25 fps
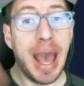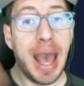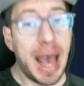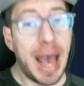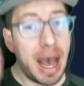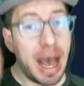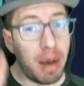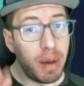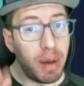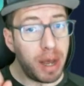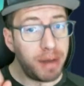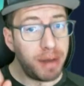
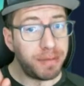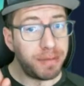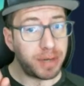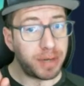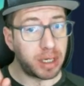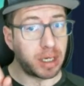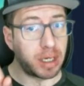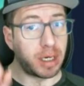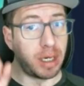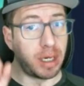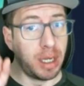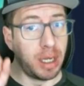
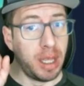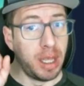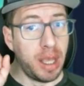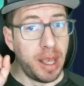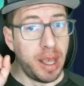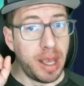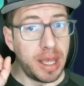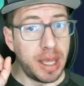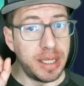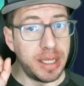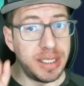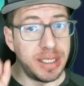However,
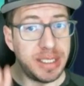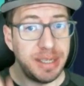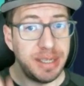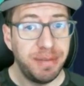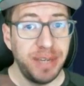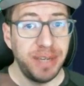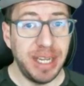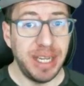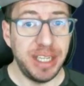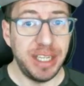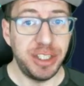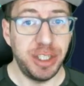
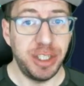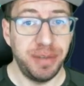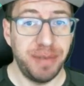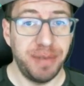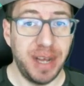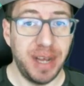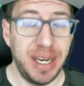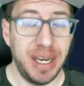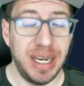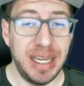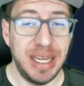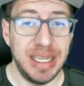Dividation
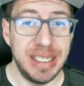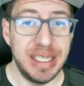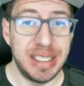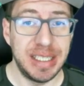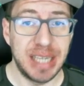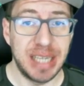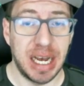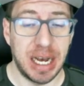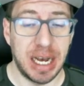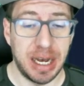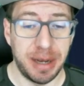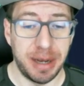event is,